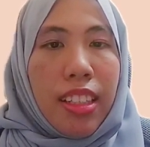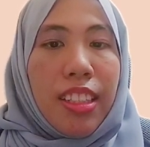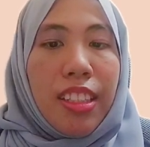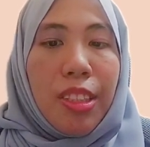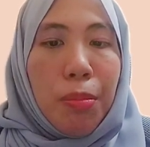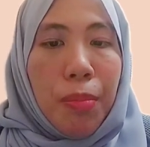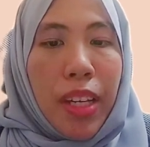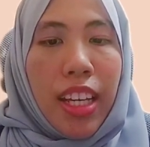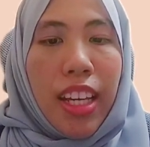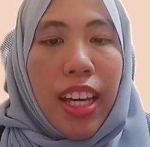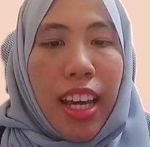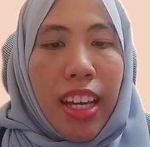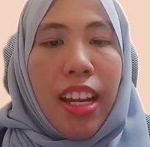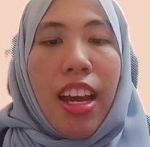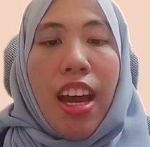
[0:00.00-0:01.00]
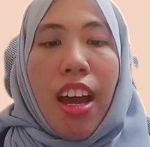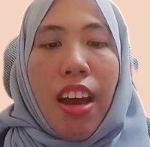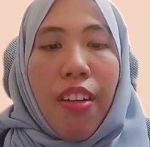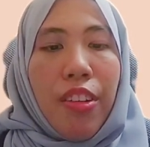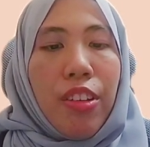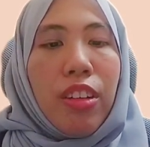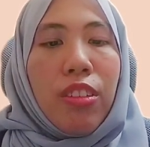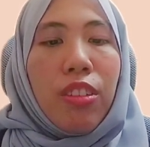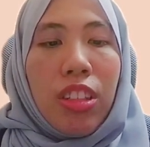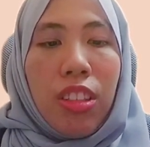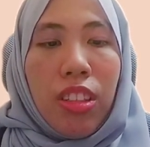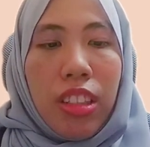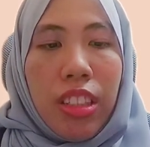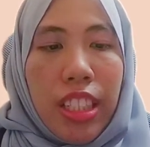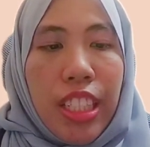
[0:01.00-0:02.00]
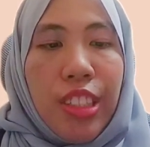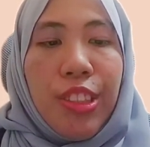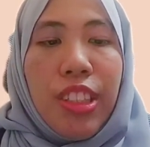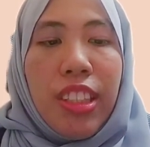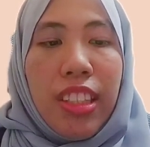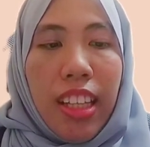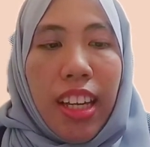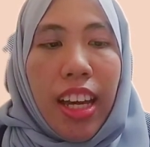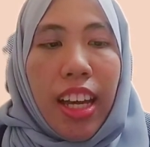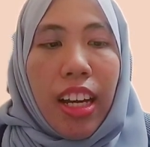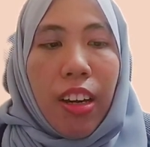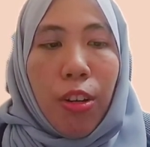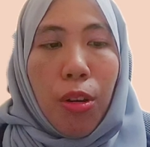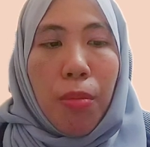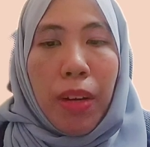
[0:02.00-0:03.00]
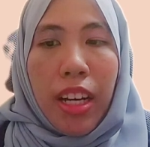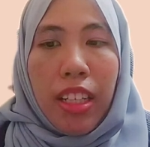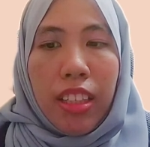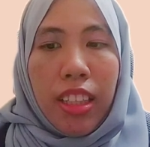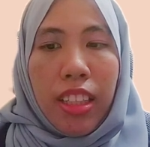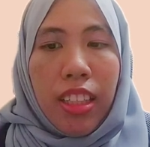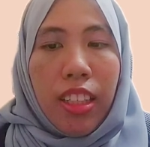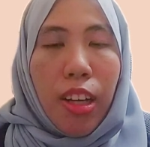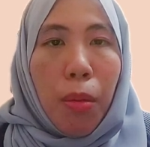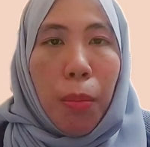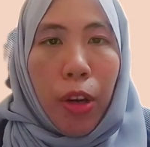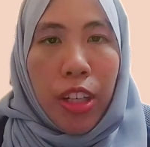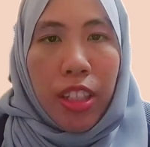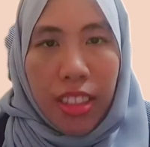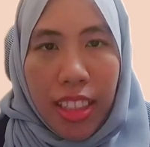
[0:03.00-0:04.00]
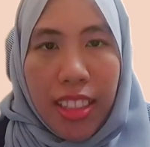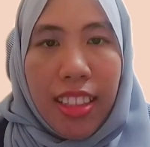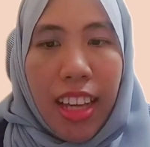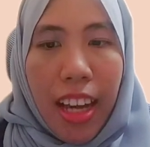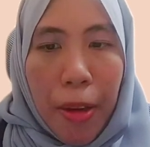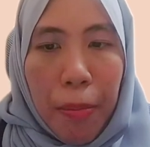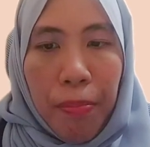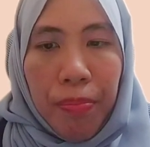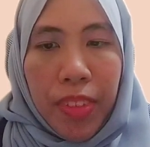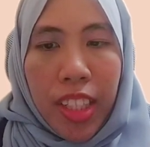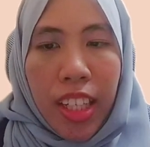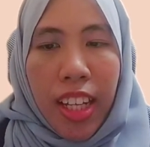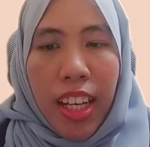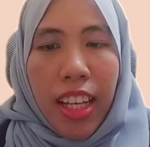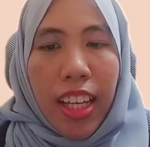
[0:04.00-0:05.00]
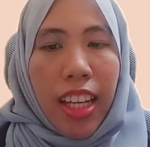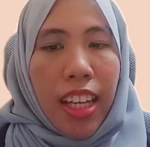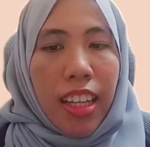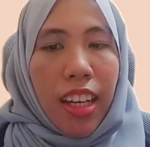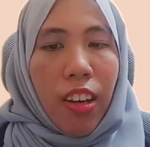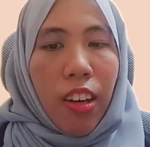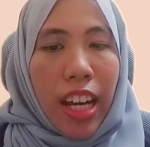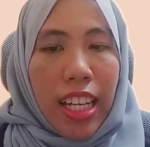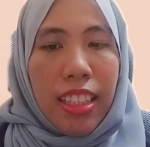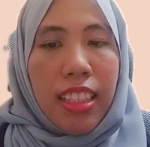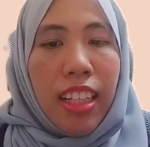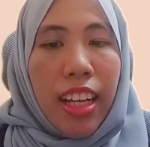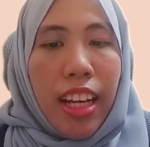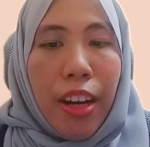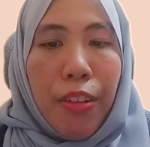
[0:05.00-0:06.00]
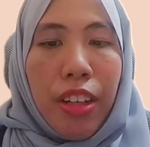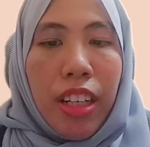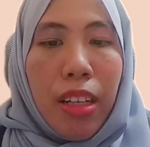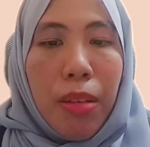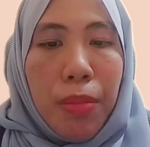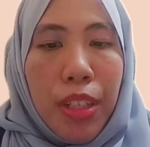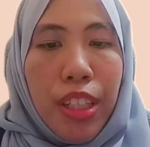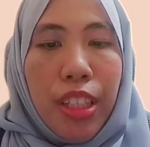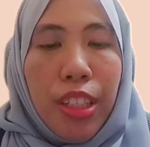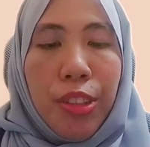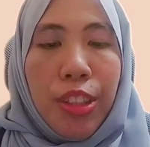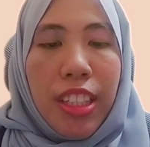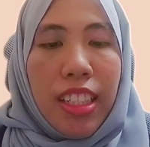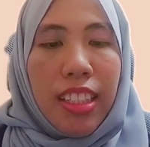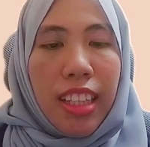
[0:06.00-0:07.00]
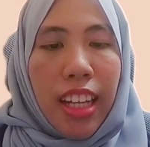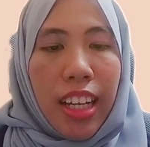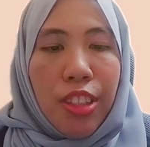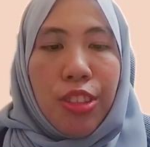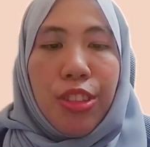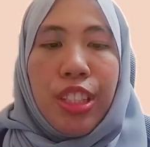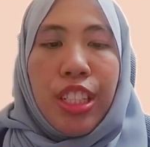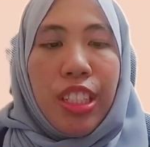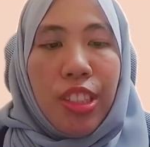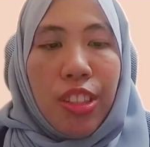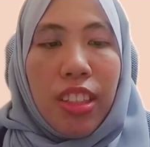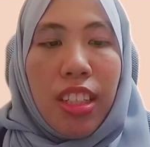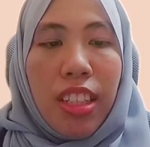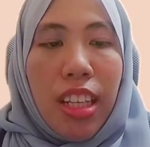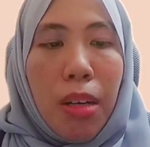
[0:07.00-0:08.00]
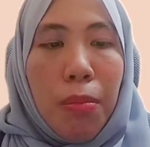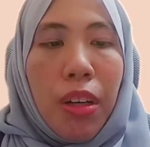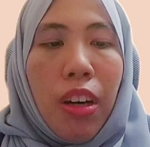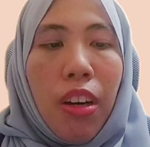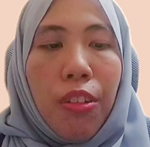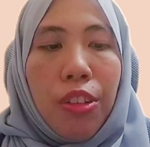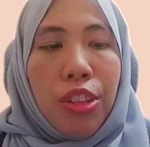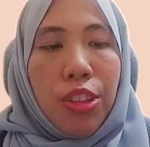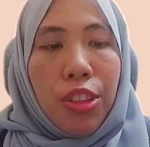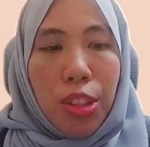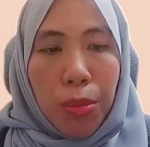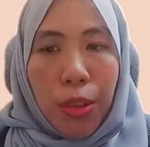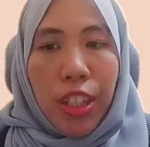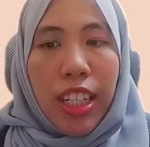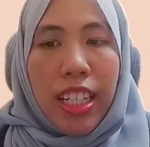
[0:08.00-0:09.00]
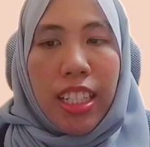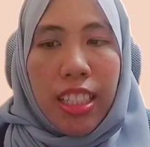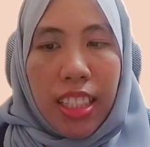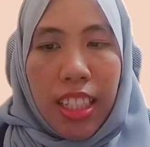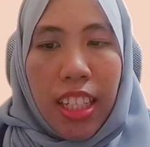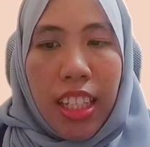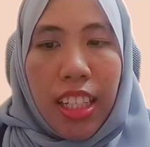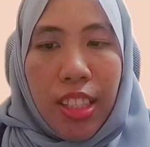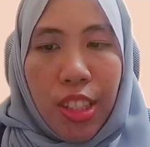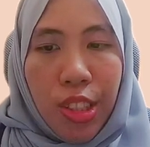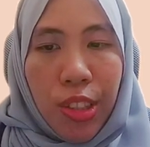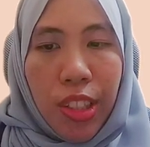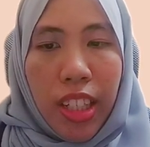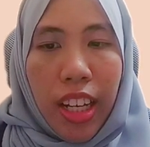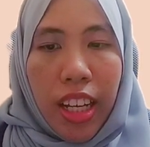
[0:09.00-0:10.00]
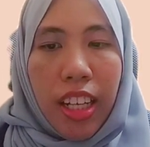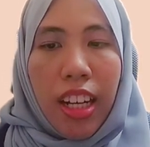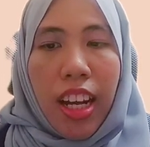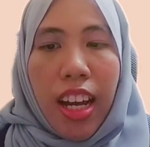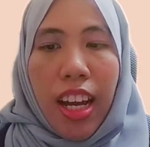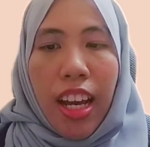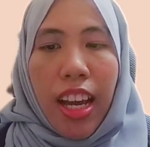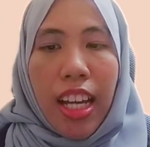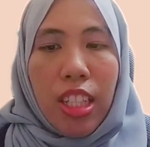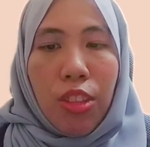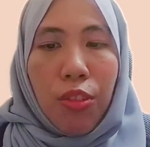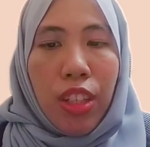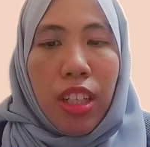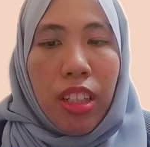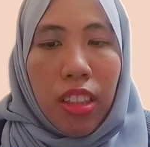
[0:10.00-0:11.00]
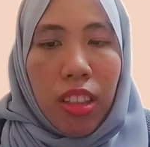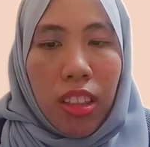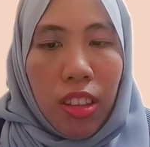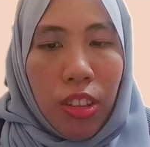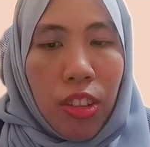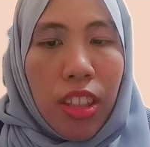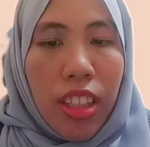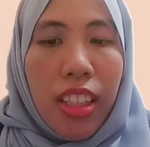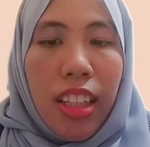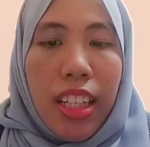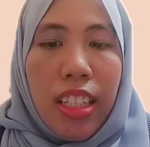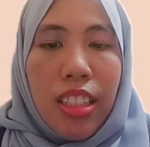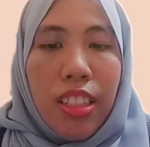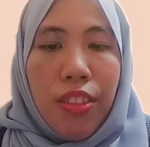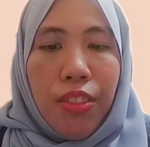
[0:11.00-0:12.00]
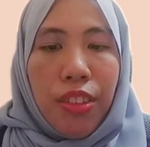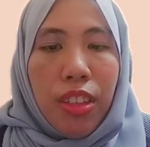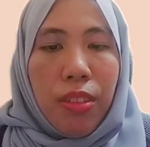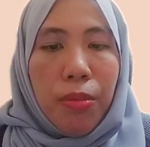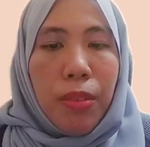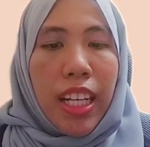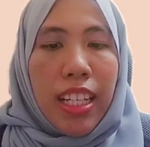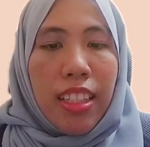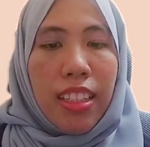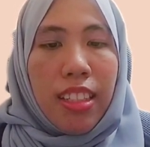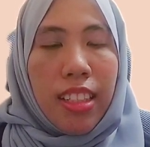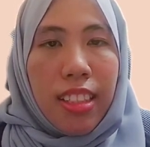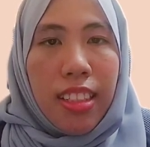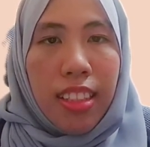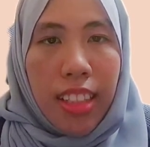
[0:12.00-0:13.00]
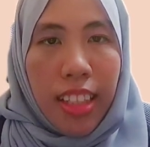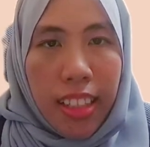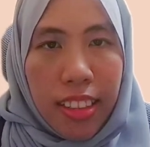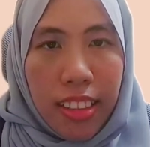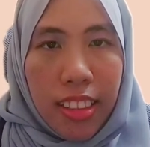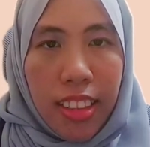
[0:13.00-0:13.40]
May, and everyone was ordered to stay at home until the appointed time. It has led our company to decide to reduce the number of shoes production in June, and as we took a lesson from last year's sales.